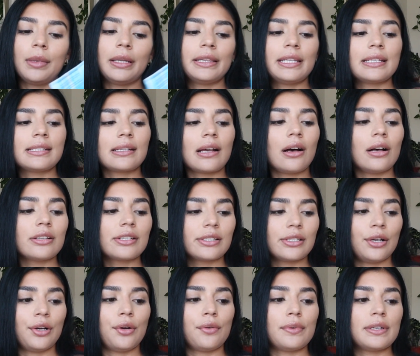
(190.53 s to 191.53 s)
This
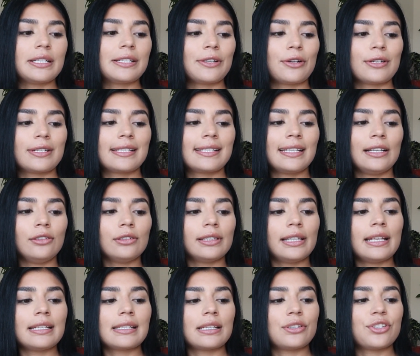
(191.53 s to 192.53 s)
also restores
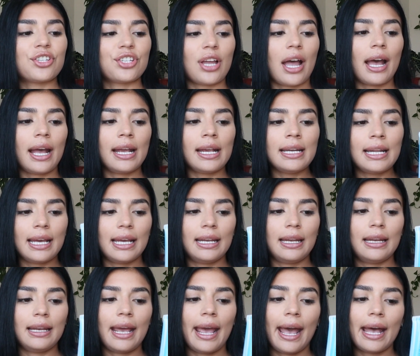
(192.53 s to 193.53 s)
silkiness and shine and
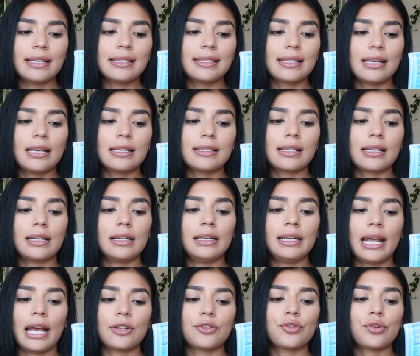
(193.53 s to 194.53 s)
enhances
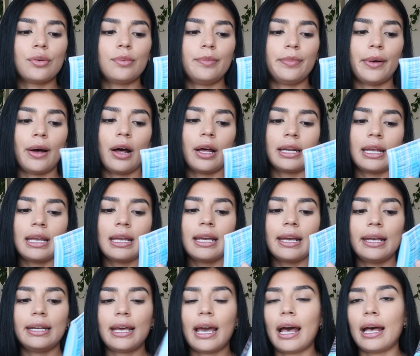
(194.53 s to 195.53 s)
natural body,
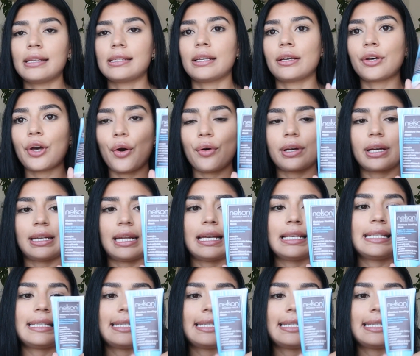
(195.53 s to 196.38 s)
and has a coconut